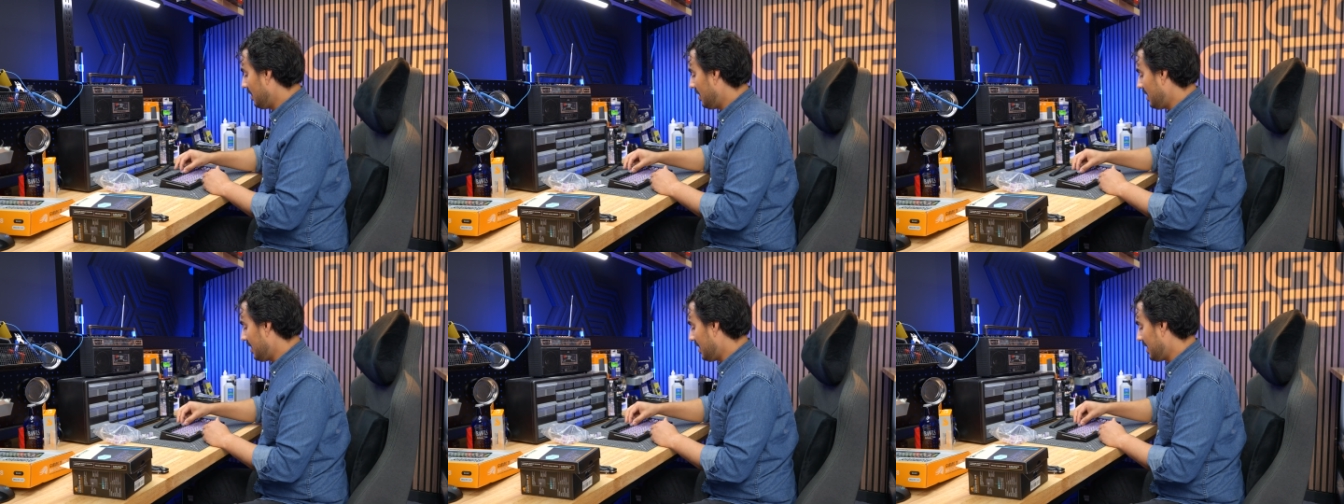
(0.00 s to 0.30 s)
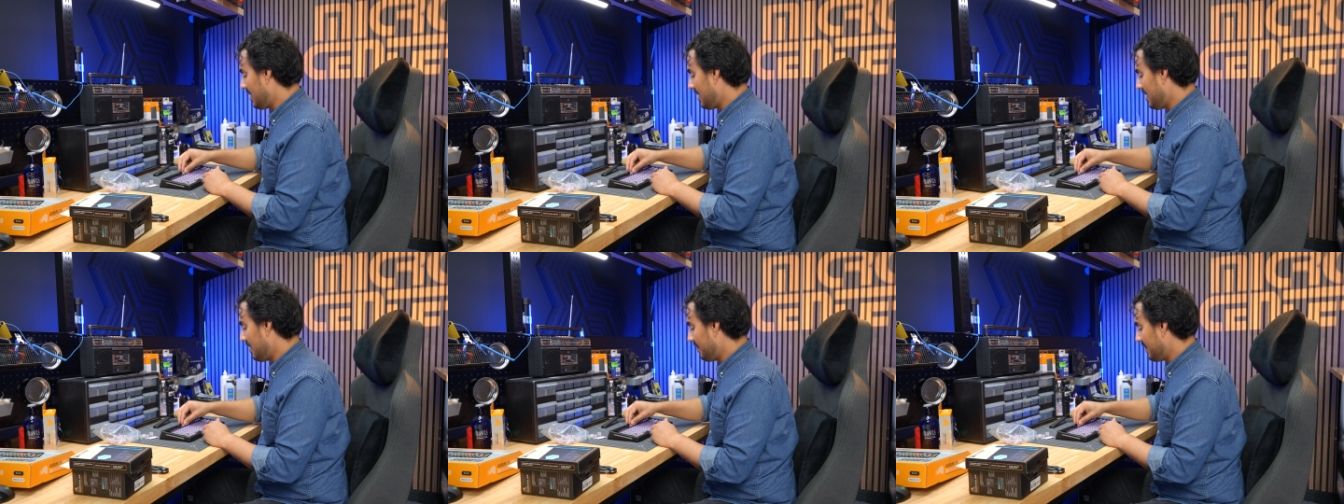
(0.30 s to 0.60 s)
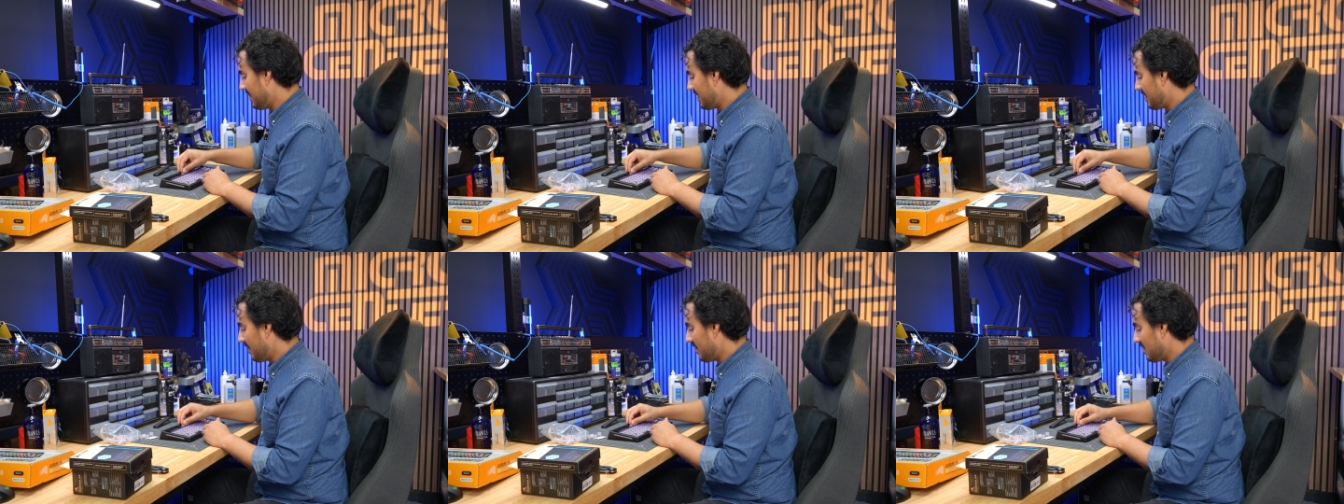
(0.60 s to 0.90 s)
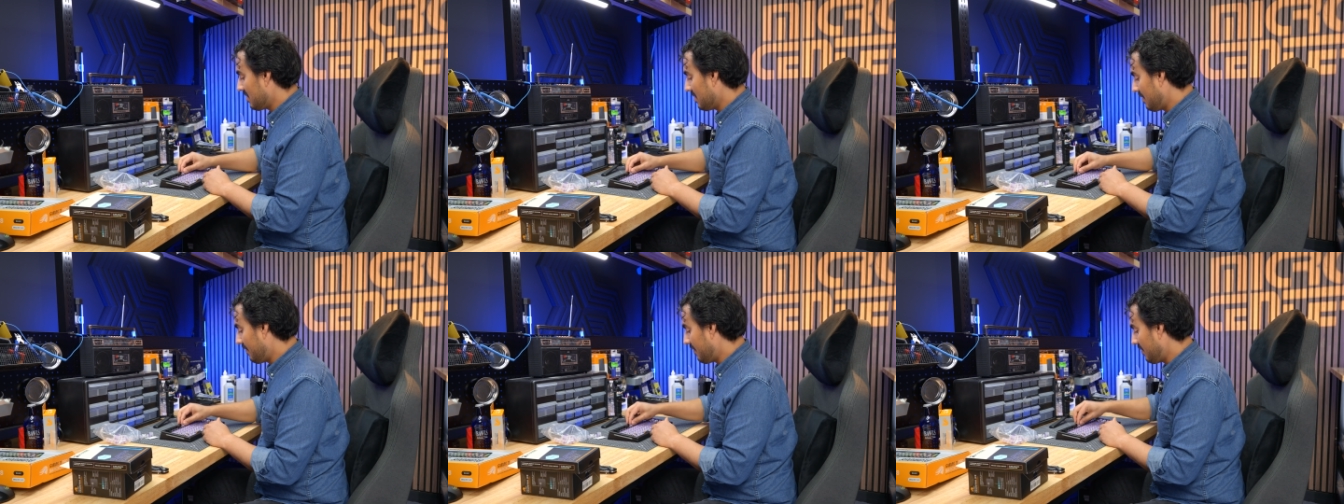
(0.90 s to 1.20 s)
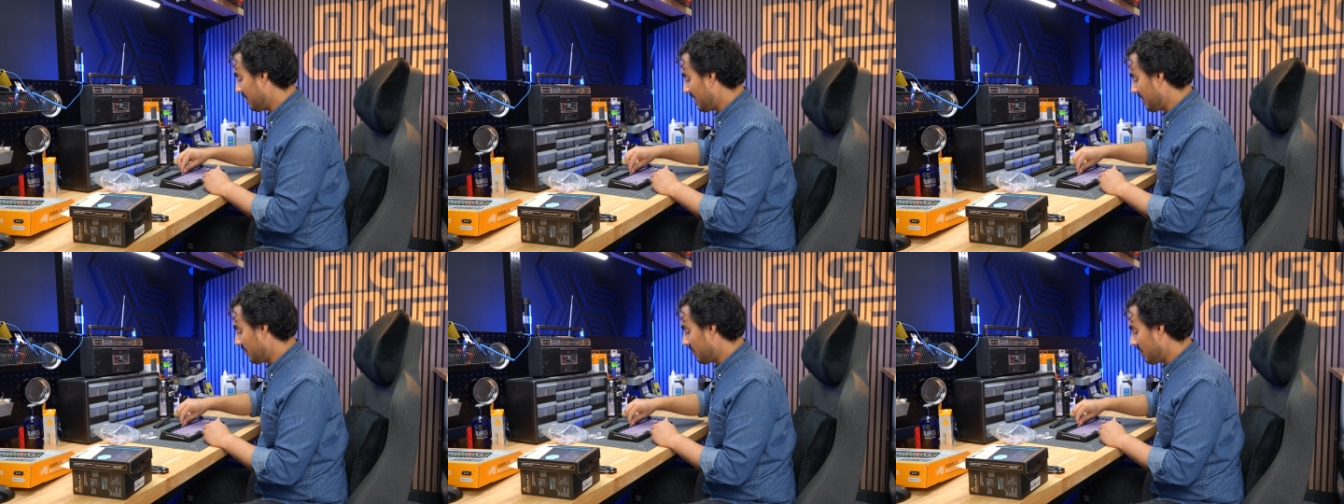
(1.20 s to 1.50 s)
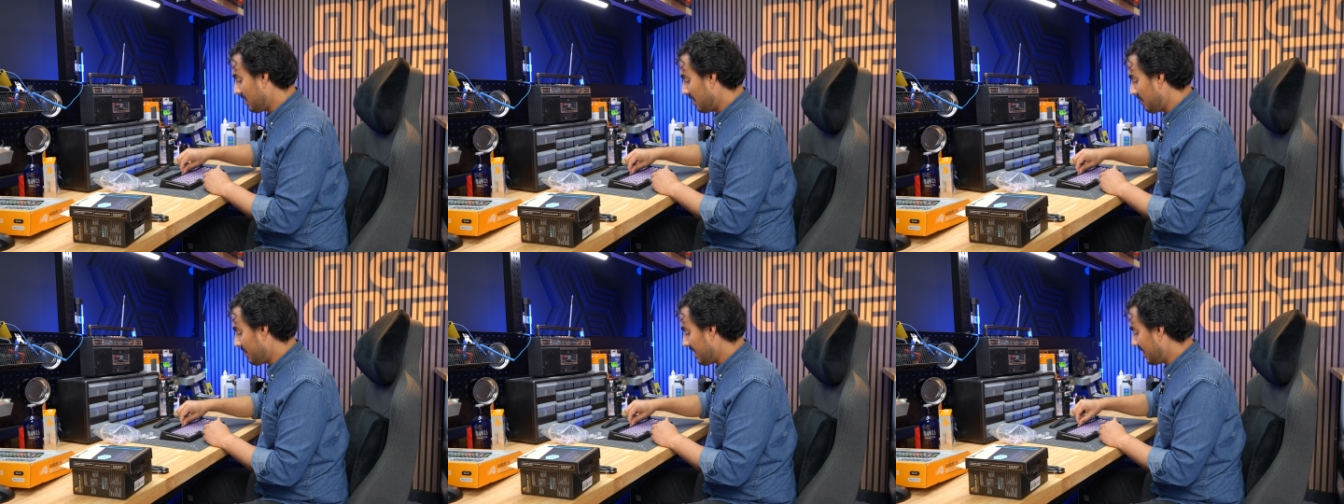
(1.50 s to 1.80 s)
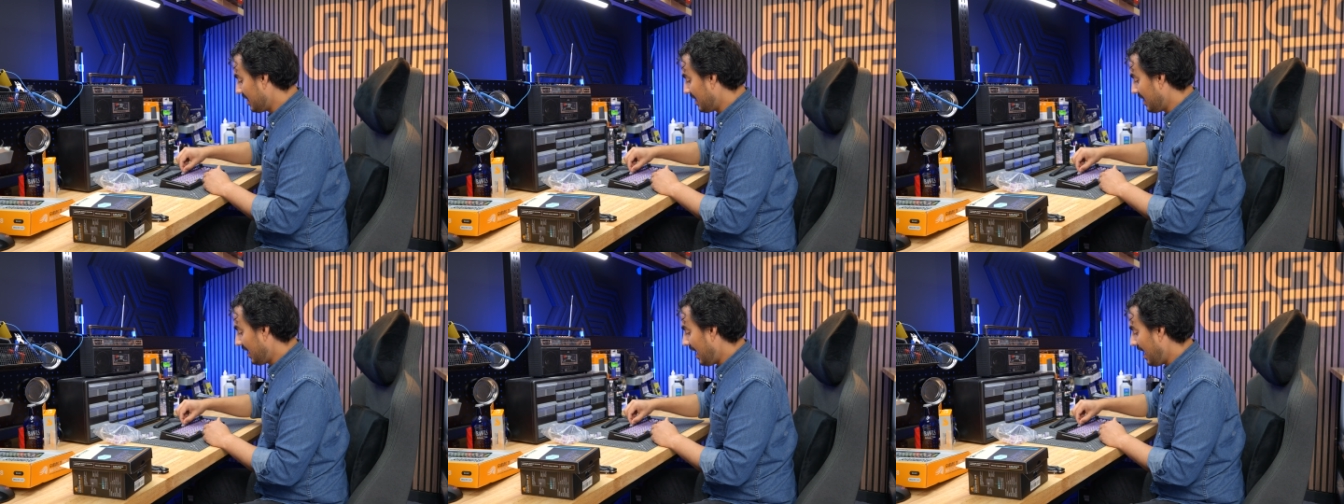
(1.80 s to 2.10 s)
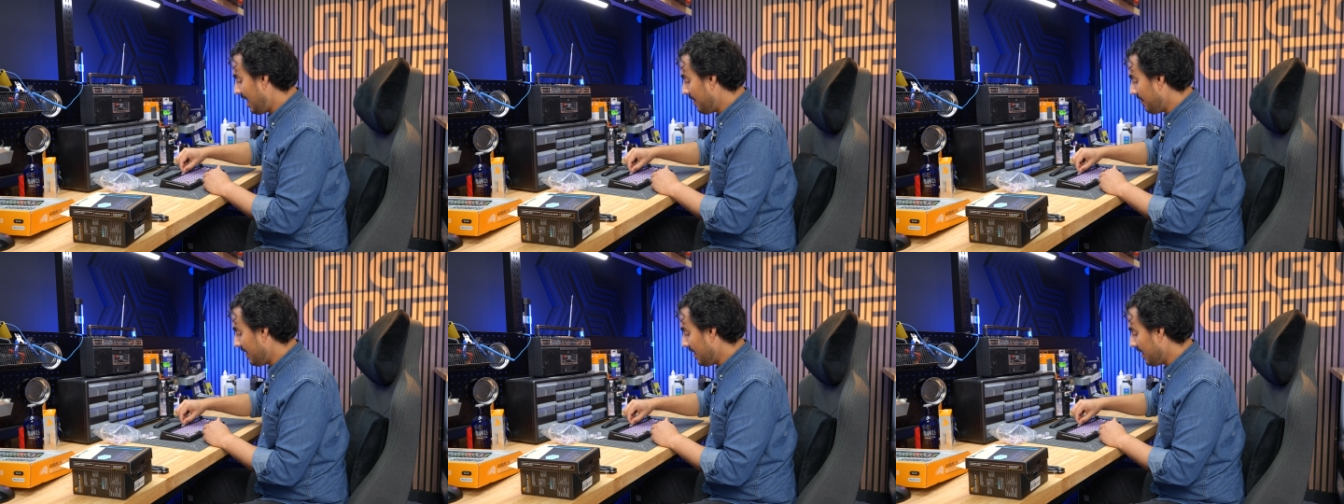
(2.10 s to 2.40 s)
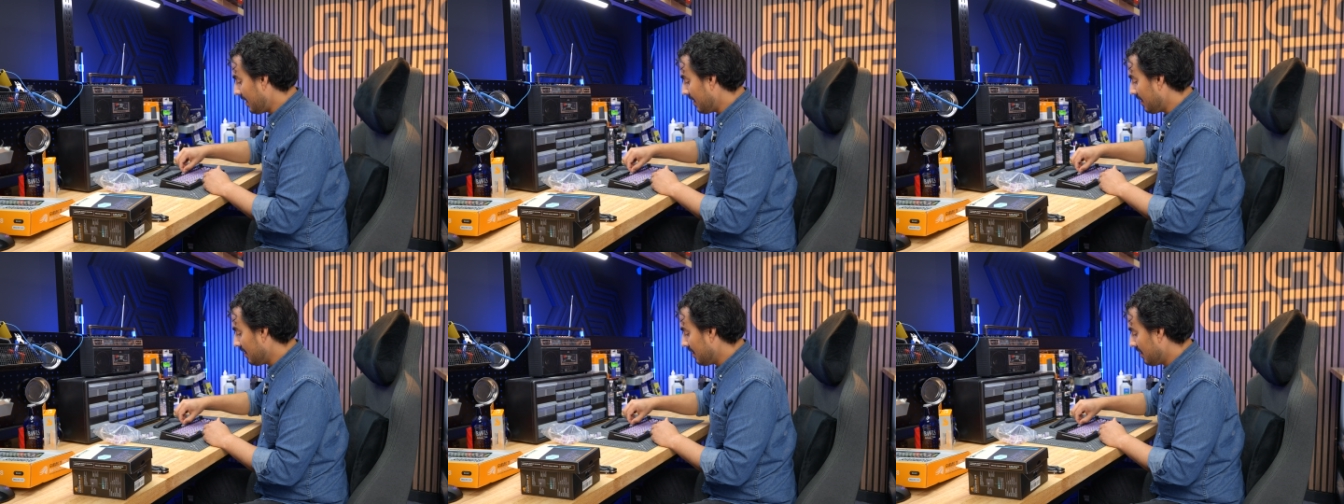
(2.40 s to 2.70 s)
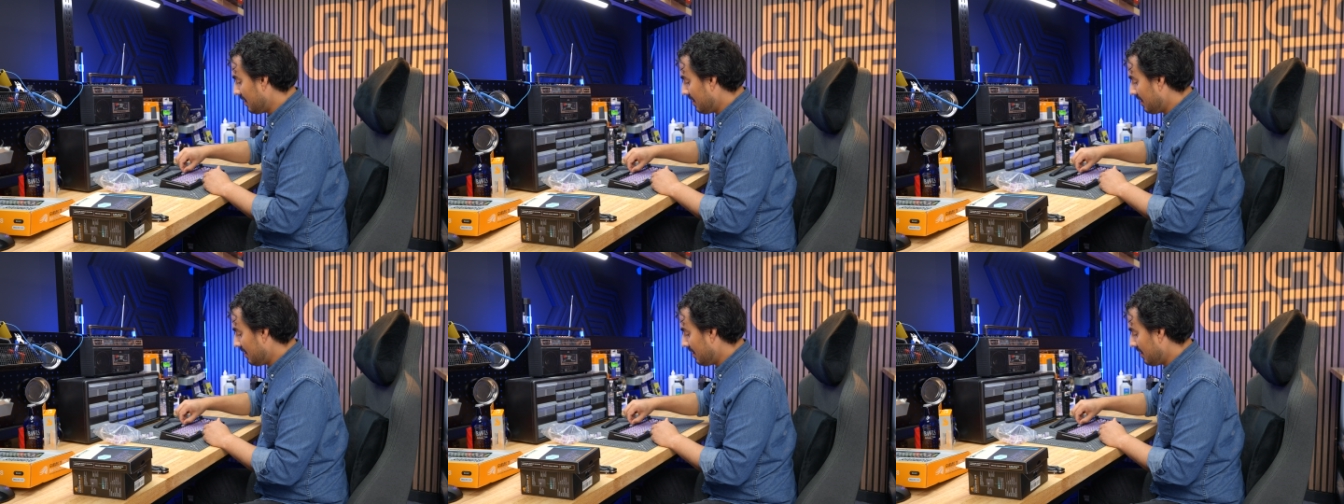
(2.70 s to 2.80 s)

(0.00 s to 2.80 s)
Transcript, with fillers: um, especially if you're like really big into gaming,